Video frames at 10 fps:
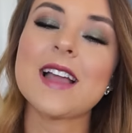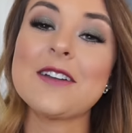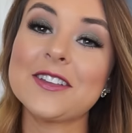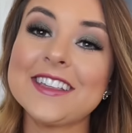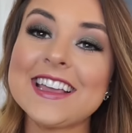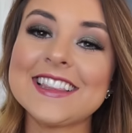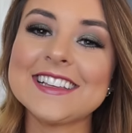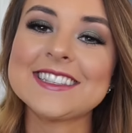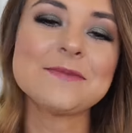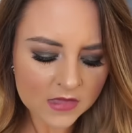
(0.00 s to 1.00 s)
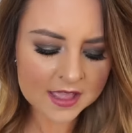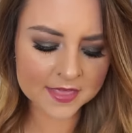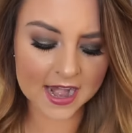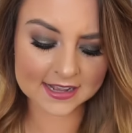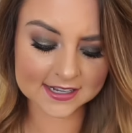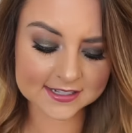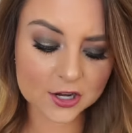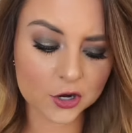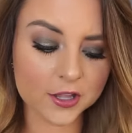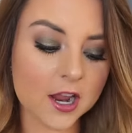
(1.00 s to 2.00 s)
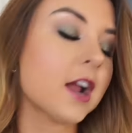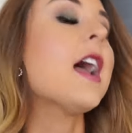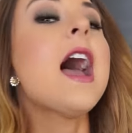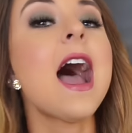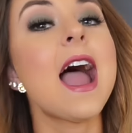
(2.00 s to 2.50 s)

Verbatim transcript: I really like this. And then as I said earlier,